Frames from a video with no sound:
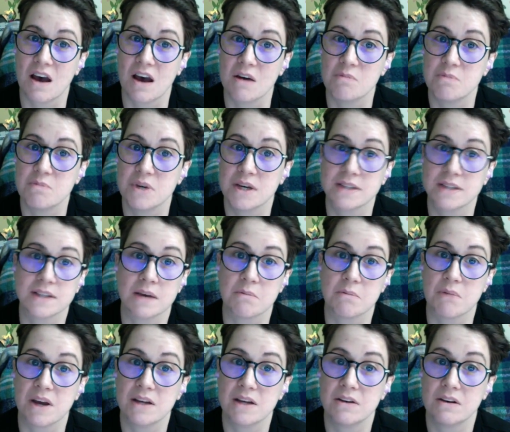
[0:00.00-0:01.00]
because
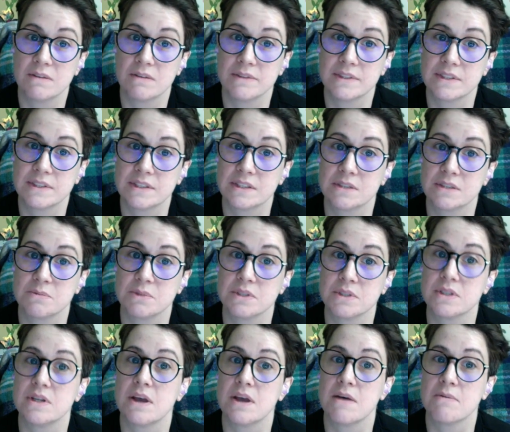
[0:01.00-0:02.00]
my nervous system was
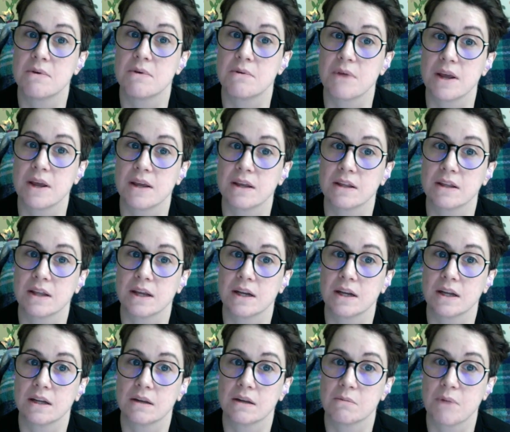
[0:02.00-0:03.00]
never
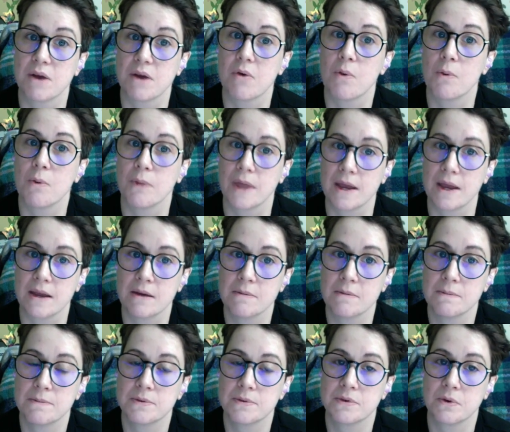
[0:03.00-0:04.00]
regulated my whole life.
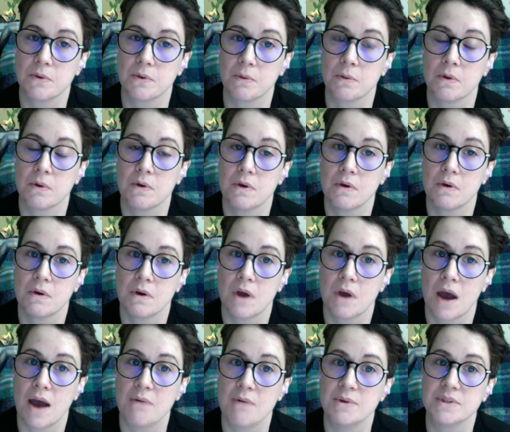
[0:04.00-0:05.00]
So
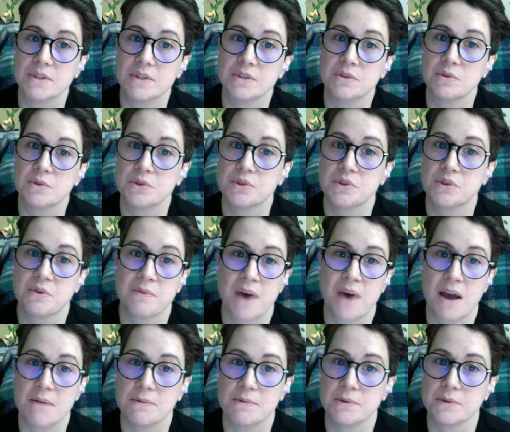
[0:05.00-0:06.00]
I was in those
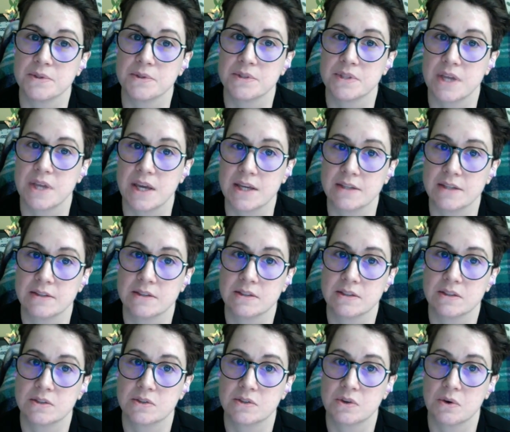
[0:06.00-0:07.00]
survival states.
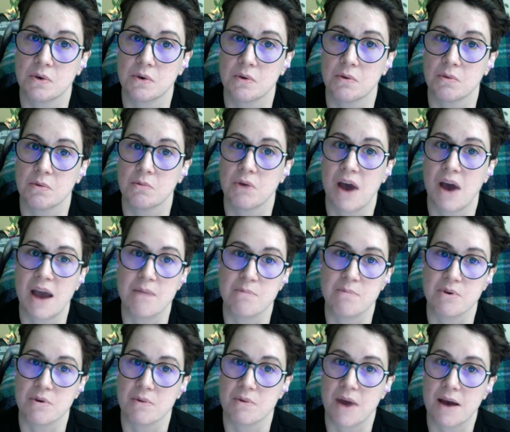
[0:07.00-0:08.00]
So
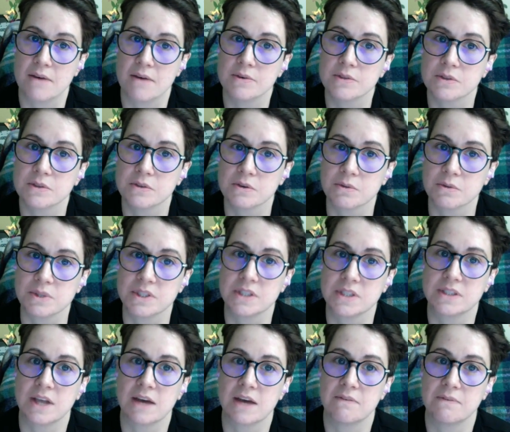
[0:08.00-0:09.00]
hyperarousal, which is
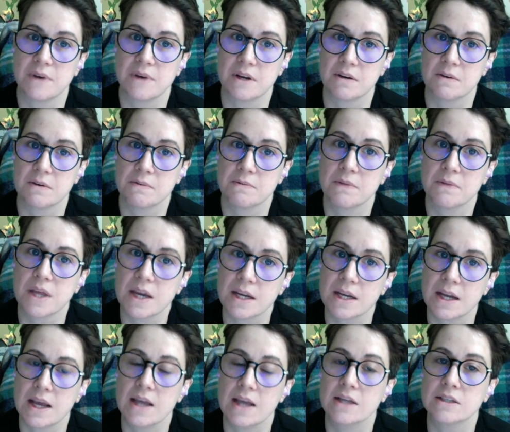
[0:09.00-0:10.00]
that fight or flight,
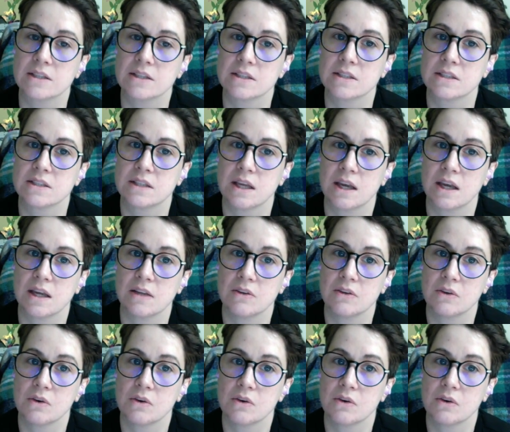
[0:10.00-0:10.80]
anxious state,